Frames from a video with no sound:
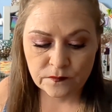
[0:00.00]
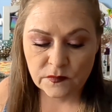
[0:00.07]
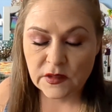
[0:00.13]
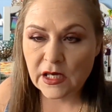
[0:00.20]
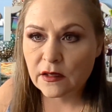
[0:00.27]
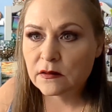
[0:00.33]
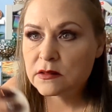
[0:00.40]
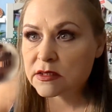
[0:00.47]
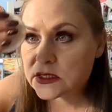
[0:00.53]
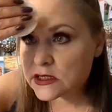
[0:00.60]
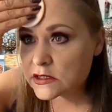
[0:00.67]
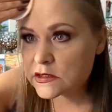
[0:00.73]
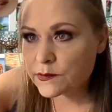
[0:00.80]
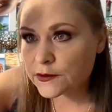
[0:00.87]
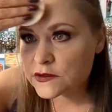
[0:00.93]
Now, this
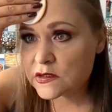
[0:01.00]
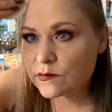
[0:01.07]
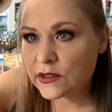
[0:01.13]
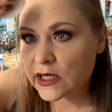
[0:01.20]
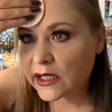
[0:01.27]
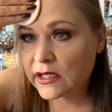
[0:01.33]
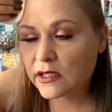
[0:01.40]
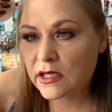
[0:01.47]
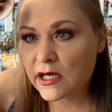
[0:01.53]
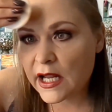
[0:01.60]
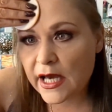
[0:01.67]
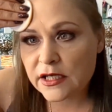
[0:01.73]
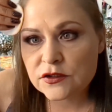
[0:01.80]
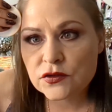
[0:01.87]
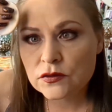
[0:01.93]
is supposed to be a
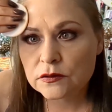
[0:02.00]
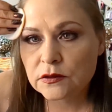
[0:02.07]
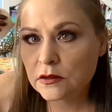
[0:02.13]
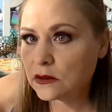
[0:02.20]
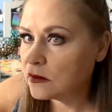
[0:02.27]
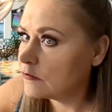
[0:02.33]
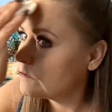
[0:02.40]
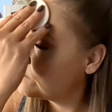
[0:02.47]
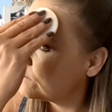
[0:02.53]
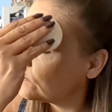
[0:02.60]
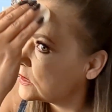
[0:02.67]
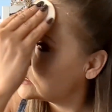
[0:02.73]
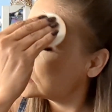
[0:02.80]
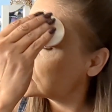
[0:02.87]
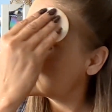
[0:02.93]
natural
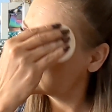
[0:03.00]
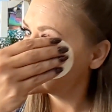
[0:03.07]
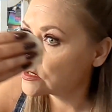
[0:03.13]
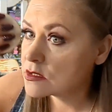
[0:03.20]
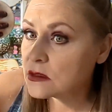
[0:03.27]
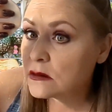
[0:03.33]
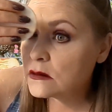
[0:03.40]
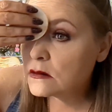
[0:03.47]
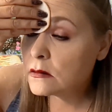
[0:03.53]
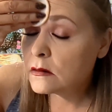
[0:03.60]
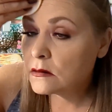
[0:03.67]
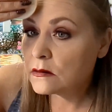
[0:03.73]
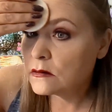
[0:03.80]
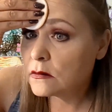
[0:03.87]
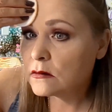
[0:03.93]
finish,
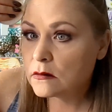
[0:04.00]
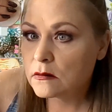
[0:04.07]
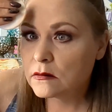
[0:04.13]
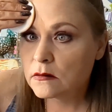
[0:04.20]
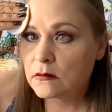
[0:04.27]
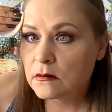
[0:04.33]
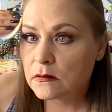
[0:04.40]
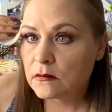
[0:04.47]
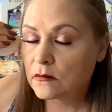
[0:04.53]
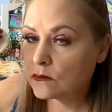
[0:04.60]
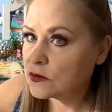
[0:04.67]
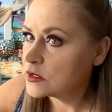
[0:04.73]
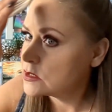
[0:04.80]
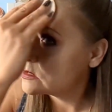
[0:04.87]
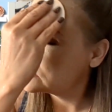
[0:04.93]

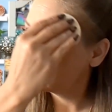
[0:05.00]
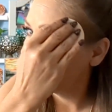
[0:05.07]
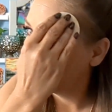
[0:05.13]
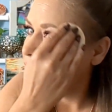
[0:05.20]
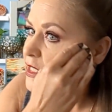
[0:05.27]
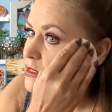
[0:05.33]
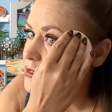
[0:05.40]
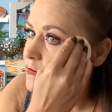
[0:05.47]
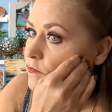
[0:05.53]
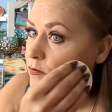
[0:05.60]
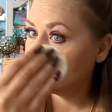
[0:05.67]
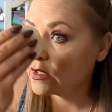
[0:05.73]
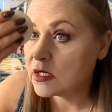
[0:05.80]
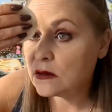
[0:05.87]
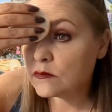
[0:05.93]
which is amazing for
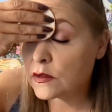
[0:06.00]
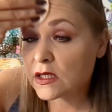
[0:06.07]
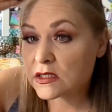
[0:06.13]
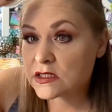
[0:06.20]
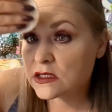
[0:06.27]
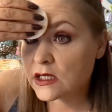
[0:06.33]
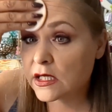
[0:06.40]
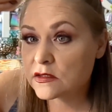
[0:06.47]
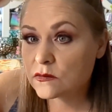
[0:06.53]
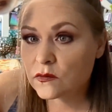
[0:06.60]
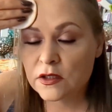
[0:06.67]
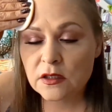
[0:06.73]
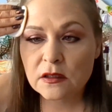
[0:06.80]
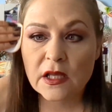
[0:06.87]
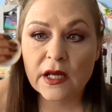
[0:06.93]
me because, you guys,
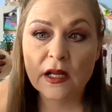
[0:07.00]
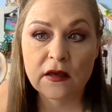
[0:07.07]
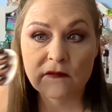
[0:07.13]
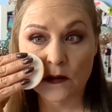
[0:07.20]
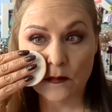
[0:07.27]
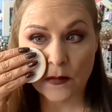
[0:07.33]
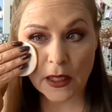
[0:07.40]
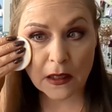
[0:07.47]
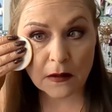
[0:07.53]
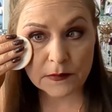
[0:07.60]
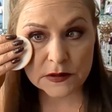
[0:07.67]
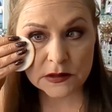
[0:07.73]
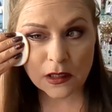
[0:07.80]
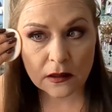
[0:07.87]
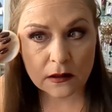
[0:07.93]
wearing a lot of heavy makeup
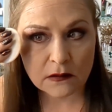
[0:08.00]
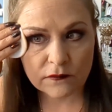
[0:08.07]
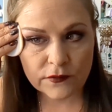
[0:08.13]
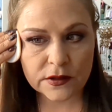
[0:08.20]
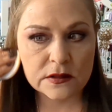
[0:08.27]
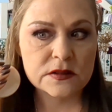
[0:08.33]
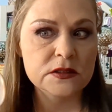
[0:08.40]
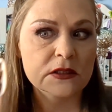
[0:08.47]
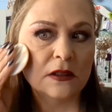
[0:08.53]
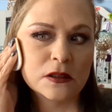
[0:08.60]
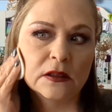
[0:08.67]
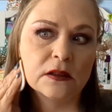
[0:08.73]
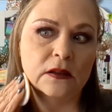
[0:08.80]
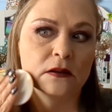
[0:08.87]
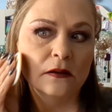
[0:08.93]
is not good for your
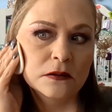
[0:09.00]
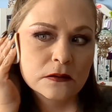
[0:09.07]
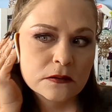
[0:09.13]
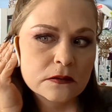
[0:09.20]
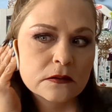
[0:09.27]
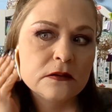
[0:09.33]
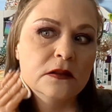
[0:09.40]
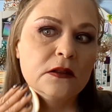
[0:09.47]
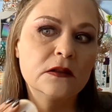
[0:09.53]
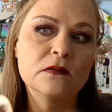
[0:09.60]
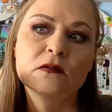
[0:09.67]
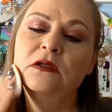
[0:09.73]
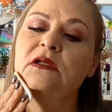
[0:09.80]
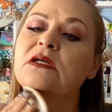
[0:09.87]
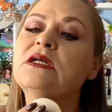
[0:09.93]
skin. It
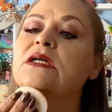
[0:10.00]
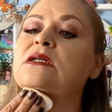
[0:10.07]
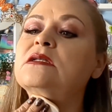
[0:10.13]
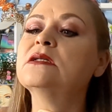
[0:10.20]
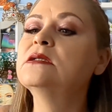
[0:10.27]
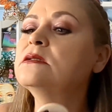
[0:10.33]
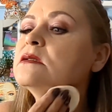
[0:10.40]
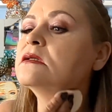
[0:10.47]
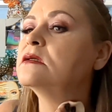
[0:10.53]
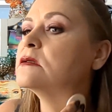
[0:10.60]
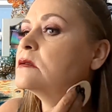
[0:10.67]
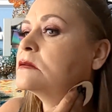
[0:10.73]
really isn't.